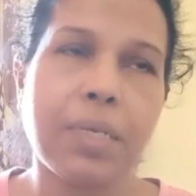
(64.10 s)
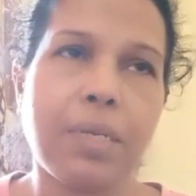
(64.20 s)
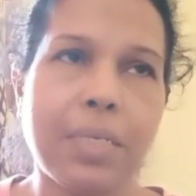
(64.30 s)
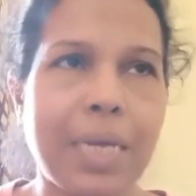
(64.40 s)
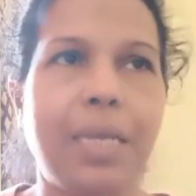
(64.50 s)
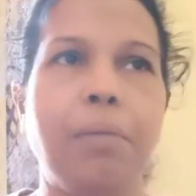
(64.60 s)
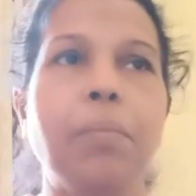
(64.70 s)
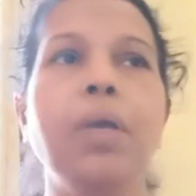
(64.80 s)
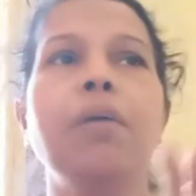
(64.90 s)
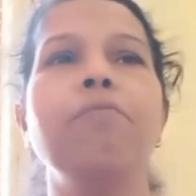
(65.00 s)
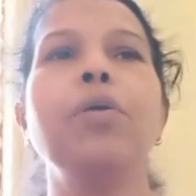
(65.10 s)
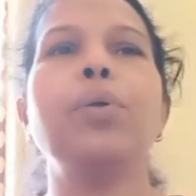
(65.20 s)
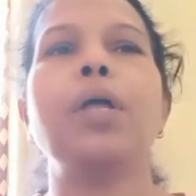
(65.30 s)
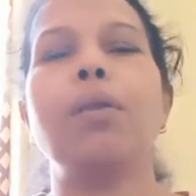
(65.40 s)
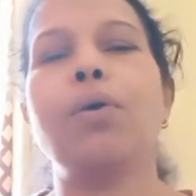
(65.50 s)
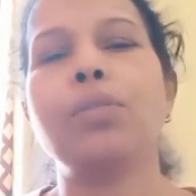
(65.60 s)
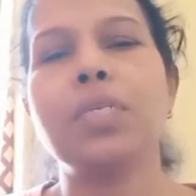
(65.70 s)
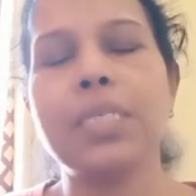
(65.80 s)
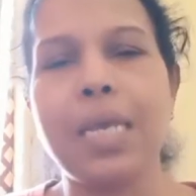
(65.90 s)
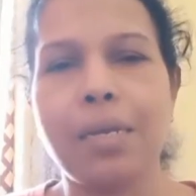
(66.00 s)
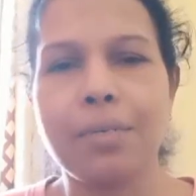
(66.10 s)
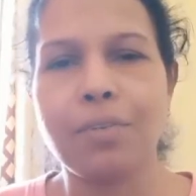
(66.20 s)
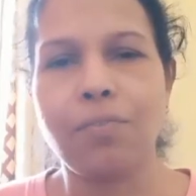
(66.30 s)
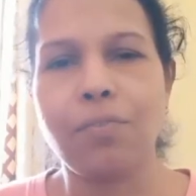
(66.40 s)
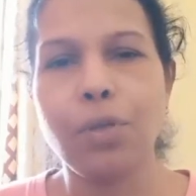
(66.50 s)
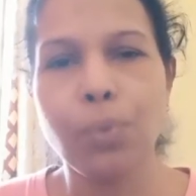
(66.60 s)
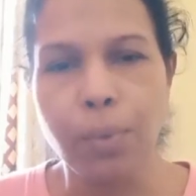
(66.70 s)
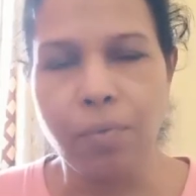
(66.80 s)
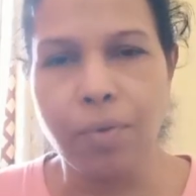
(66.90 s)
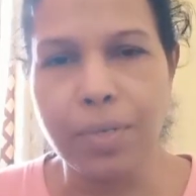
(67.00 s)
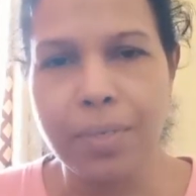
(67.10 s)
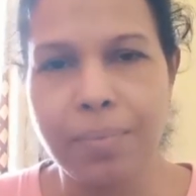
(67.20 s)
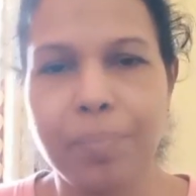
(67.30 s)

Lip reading: time, we could unlock the secrets of the universe.